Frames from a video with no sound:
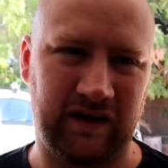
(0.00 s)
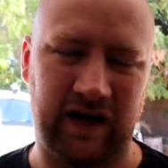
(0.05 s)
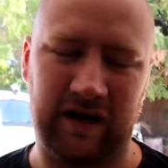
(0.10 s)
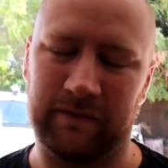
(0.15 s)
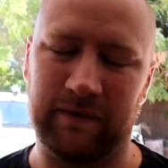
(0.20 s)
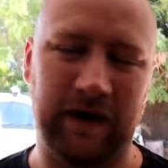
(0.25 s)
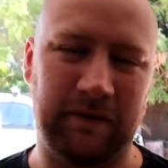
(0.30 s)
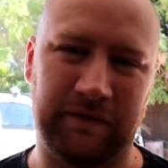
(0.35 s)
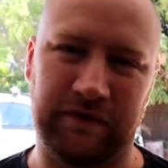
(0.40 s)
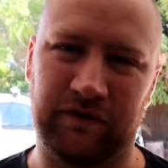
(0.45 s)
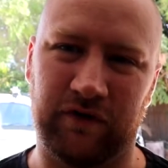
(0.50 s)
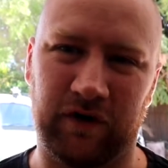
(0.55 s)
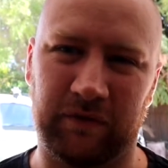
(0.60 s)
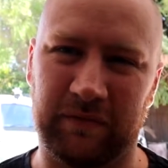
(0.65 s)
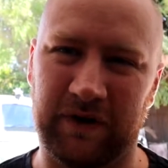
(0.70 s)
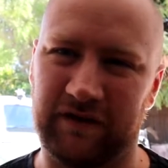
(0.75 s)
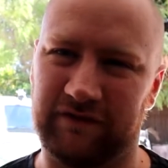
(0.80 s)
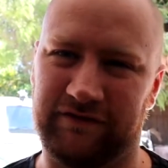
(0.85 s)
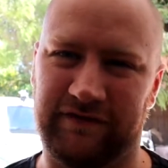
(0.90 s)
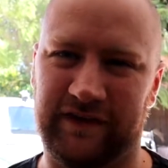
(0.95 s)
I might be wrong,
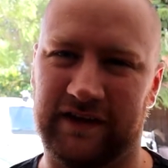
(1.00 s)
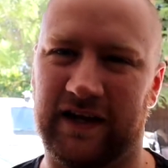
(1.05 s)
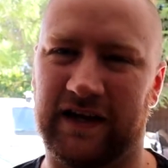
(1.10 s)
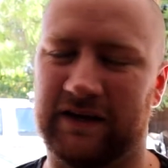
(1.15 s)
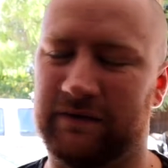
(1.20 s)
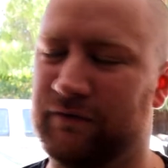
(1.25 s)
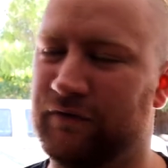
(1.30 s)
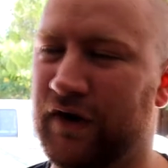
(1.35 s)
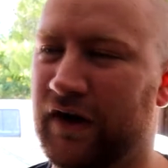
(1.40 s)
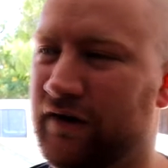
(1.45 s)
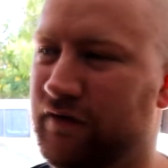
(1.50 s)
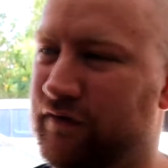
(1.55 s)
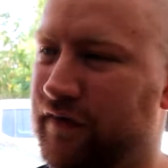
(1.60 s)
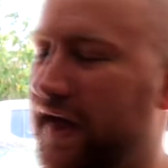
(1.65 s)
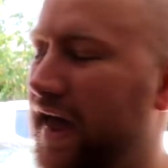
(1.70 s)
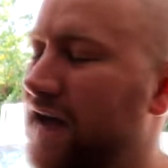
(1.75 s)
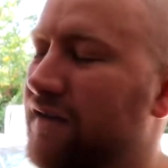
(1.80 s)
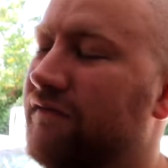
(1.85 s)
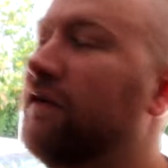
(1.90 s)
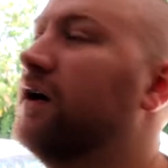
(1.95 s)
but I feel like we've had it
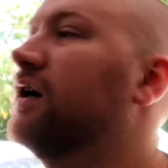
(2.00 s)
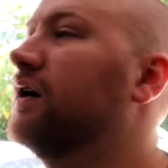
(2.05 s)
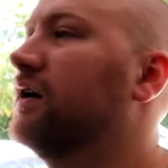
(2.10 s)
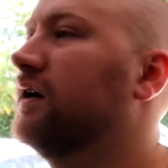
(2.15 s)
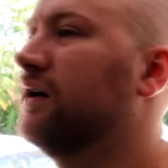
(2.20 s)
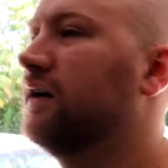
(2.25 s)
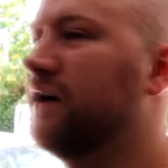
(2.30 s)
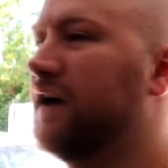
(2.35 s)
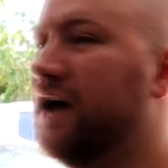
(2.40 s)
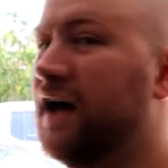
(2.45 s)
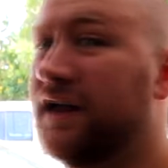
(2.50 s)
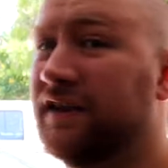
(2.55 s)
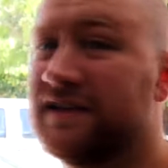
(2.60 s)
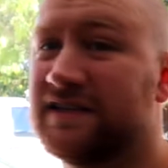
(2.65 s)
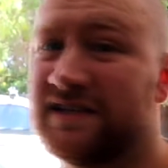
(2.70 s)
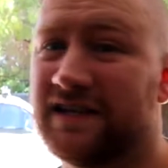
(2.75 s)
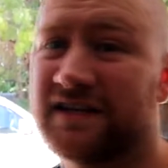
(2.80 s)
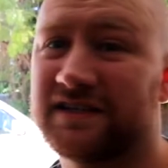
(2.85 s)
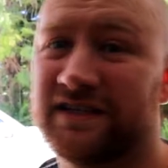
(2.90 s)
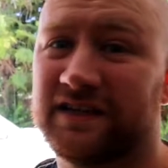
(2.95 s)
forever. This
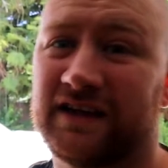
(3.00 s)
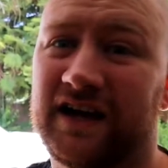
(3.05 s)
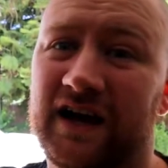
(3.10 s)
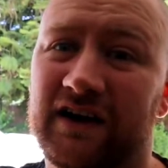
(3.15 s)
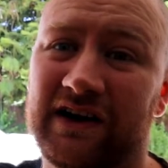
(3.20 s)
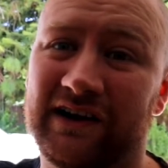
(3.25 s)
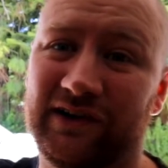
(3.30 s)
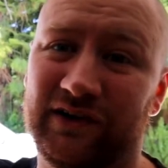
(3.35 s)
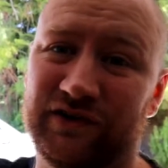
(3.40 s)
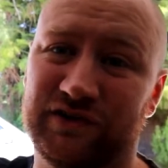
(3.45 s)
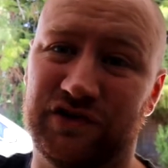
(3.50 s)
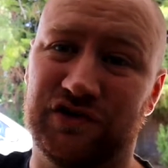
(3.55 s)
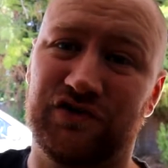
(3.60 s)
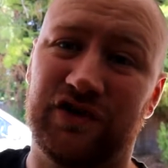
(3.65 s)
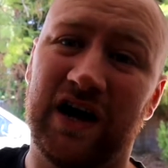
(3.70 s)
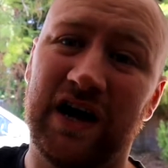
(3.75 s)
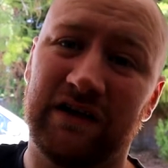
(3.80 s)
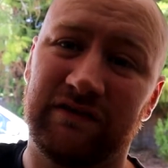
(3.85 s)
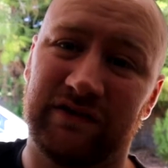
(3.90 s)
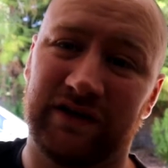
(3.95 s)
is actually the car I learned to
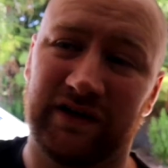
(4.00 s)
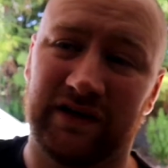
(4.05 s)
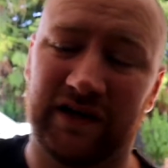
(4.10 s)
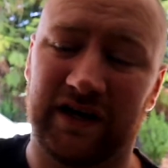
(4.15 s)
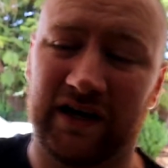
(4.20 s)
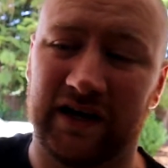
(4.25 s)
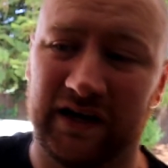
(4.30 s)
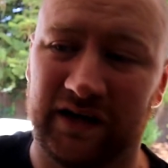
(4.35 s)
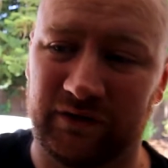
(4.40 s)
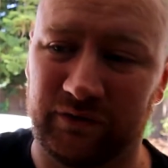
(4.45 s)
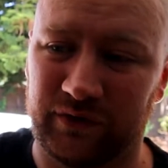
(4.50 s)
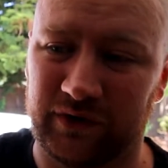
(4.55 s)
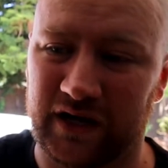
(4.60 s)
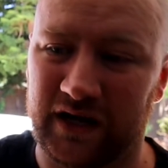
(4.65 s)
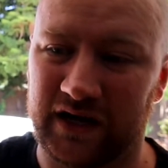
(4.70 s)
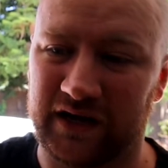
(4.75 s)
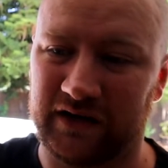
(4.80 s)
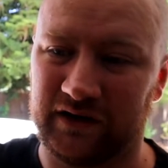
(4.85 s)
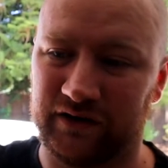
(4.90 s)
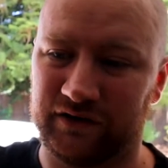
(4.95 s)
drive in, and what
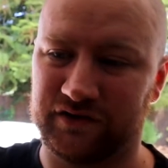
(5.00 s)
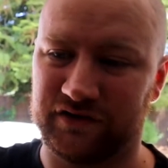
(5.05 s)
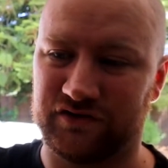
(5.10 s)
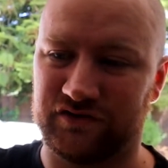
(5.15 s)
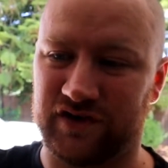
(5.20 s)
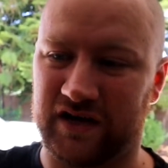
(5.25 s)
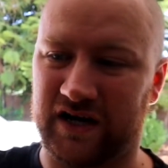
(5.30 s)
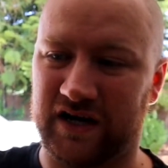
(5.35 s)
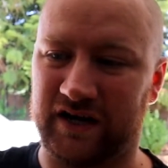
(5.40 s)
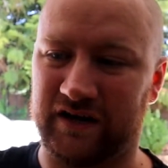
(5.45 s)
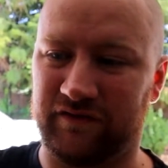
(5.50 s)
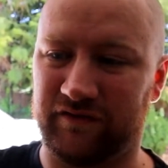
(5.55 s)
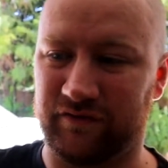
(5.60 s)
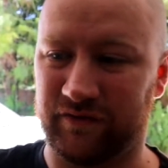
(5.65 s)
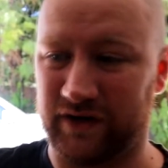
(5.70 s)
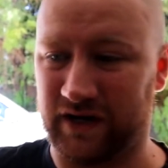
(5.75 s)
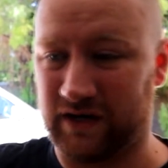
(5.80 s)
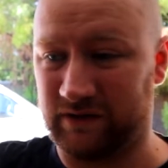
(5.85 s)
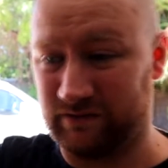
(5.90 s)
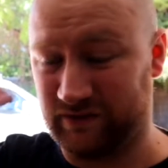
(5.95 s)
I learned to drive
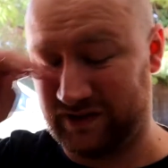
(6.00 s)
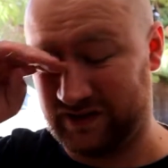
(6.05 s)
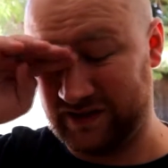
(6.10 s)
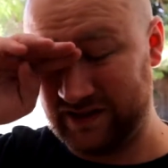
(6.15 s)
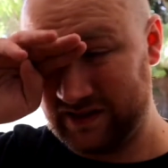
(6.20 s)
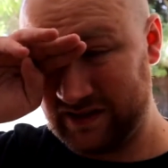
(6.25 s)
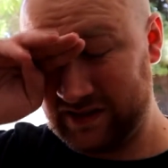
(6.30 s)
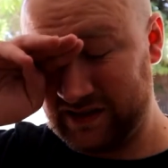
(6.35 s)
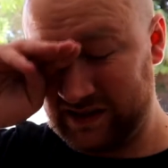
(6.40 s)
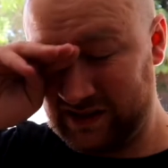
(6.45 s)
when I was